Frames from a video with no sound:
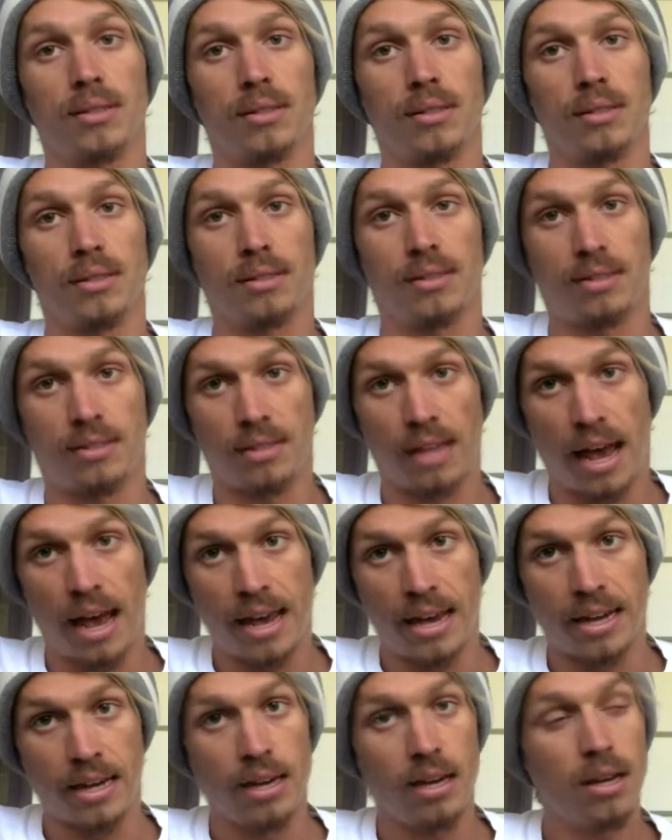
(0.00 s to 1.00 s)

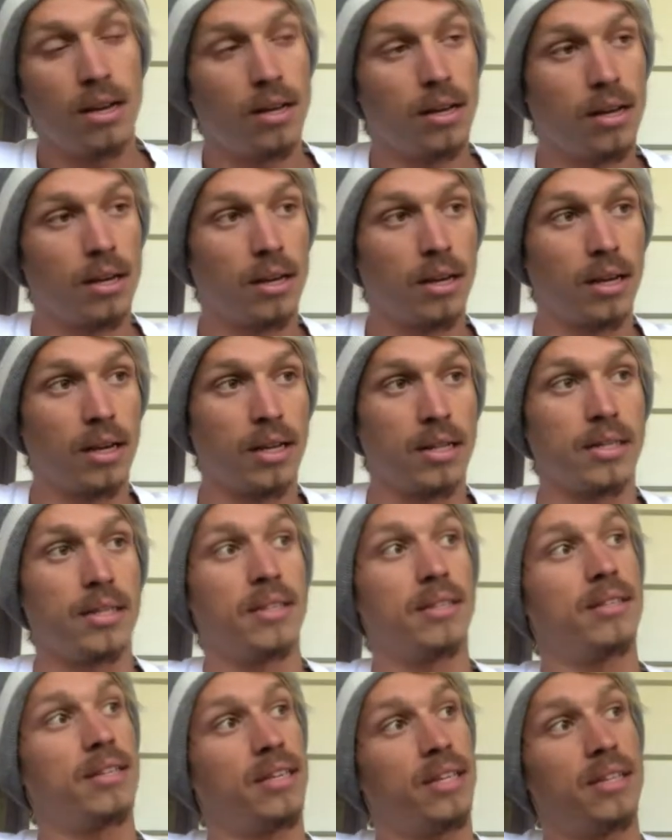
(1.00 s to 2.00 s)
sane in
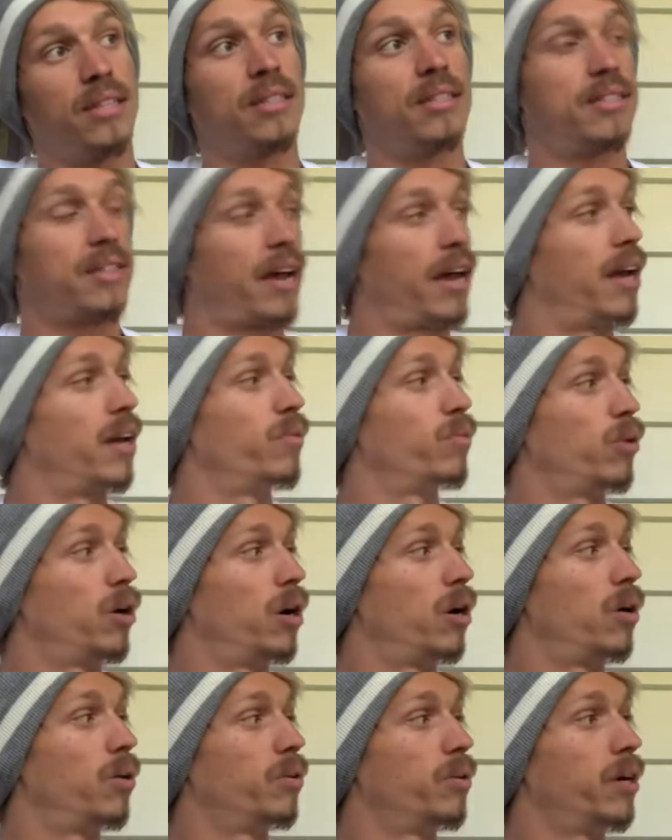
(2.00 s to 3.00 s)
this insane
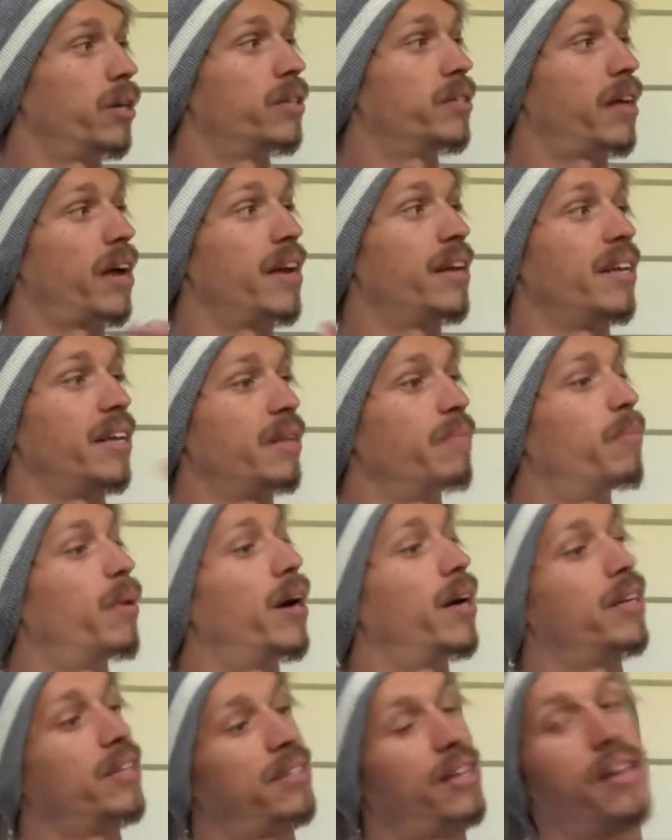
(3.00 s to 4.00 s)
world, I stayed in my
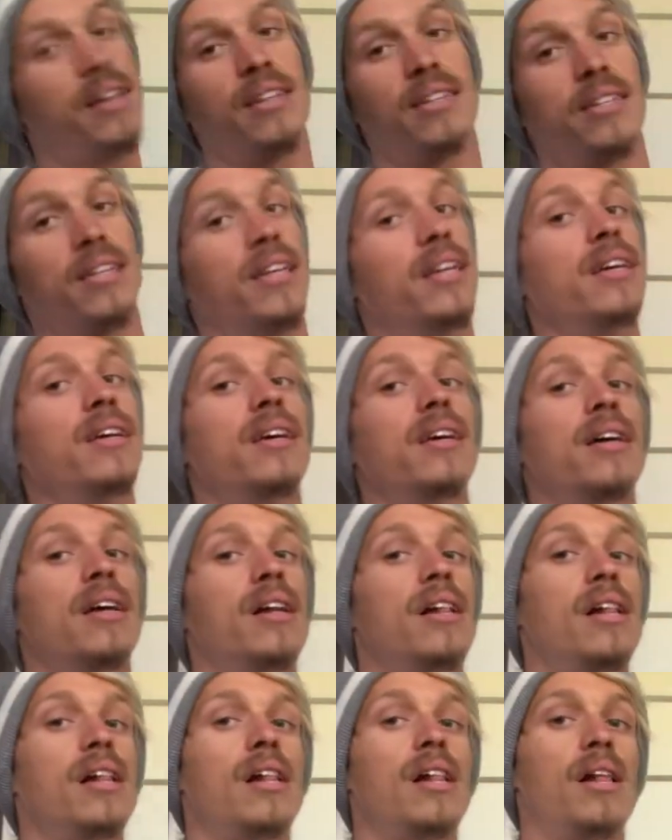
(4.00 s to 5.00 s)
sanity,
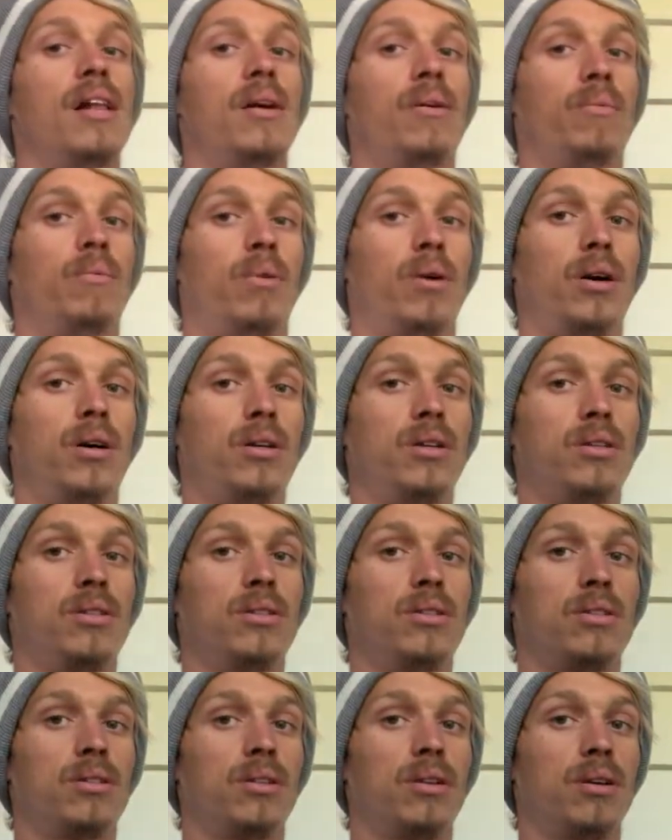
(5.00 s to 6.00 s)

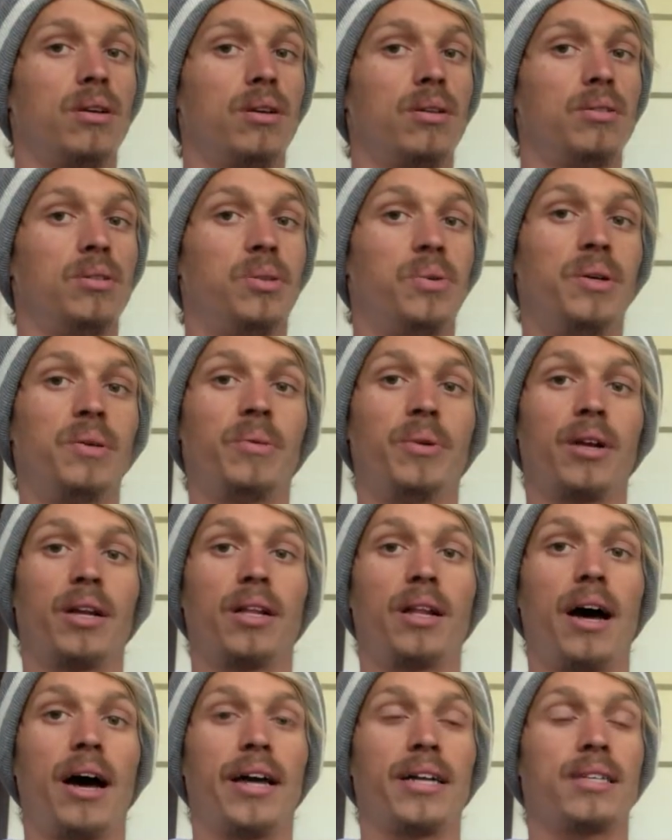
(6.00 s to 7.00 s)
was doing what I
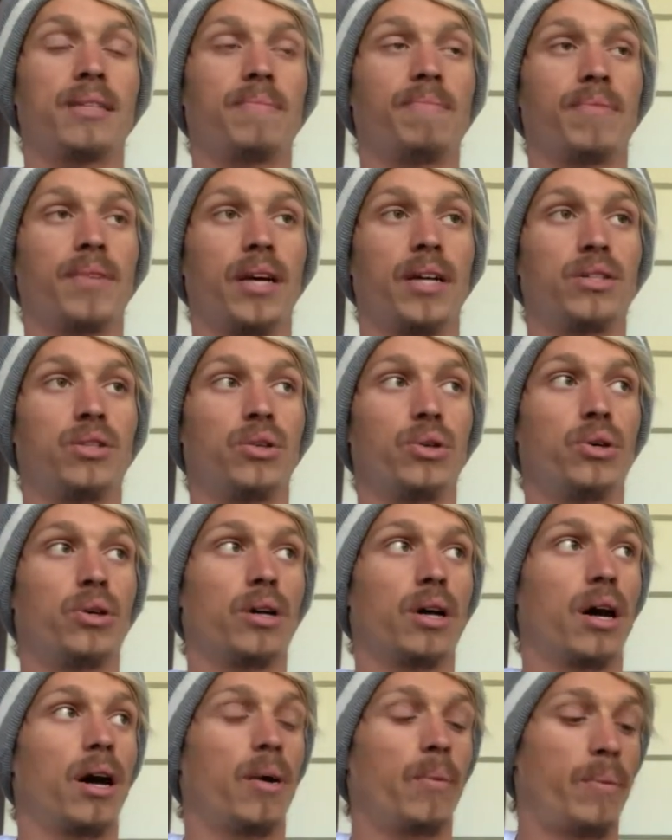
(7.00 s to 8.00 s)
liked. I took
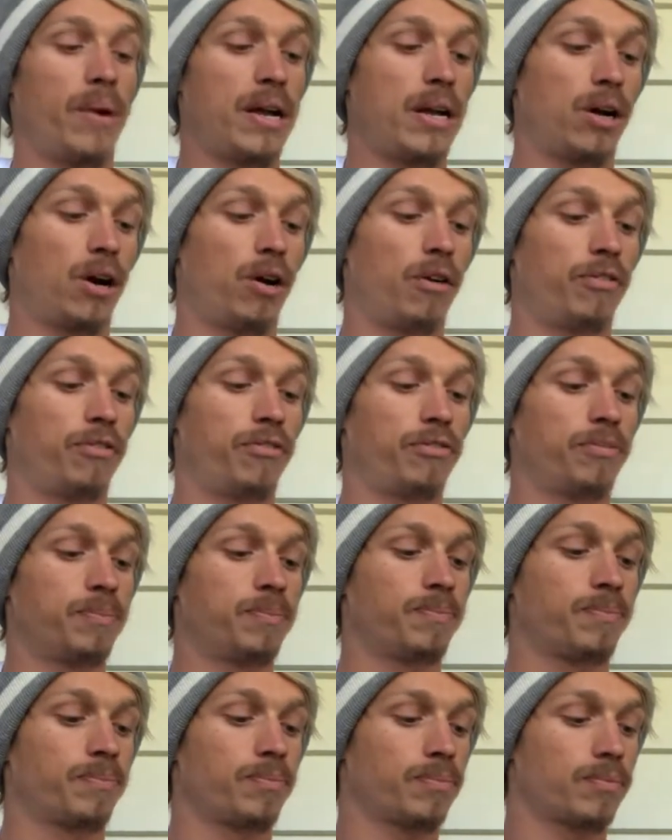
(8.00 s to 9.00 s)
a week off
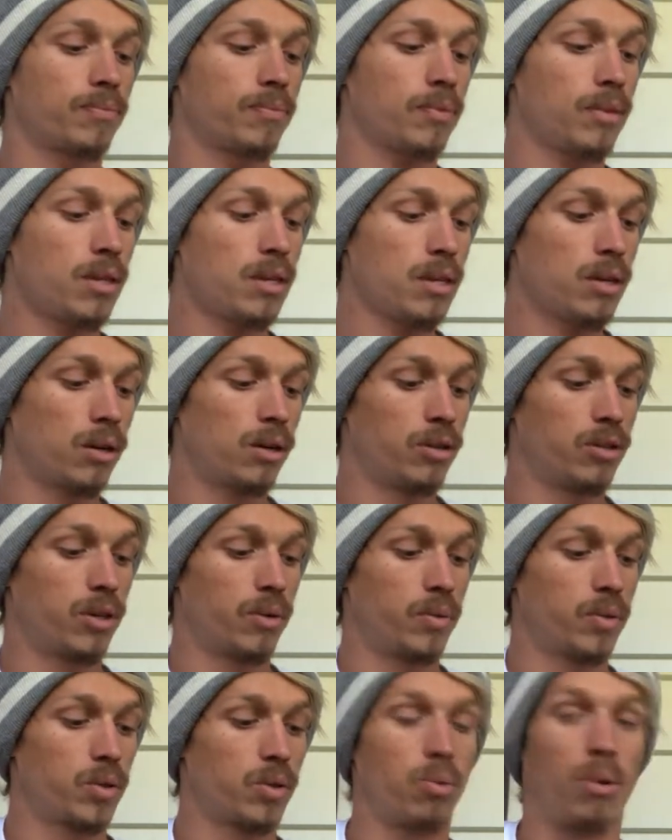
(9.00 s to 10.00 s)
because it
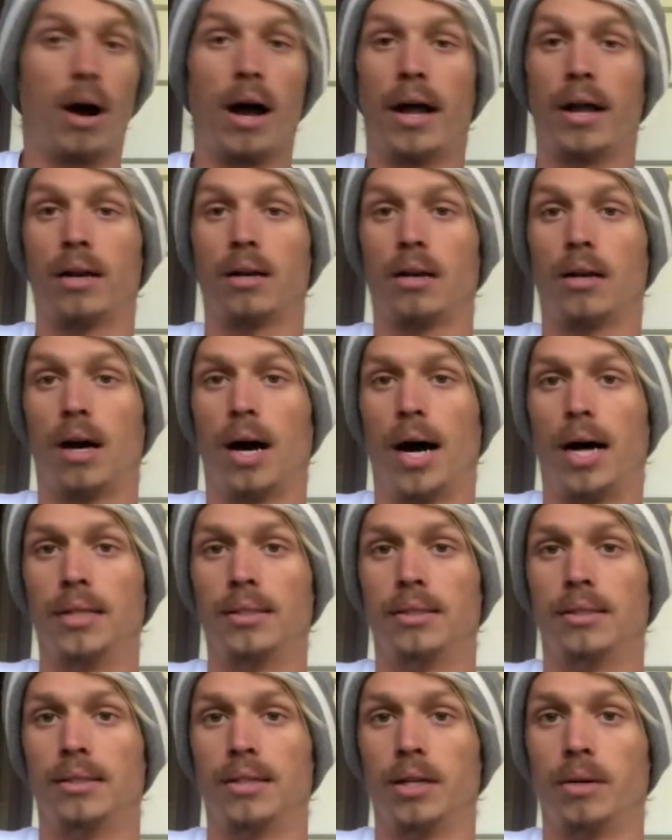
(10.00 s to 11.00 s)
was quite hard
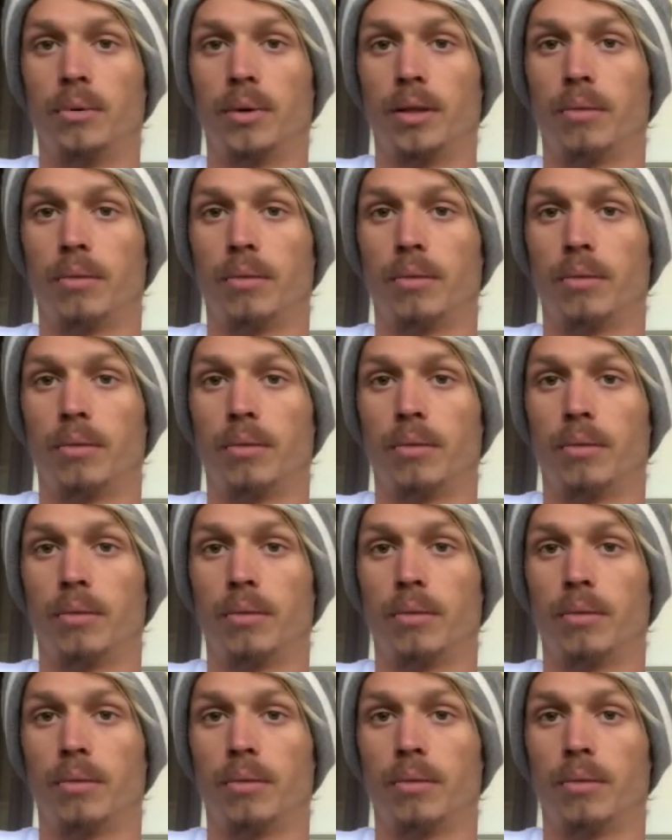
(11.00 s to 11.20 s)
to deal with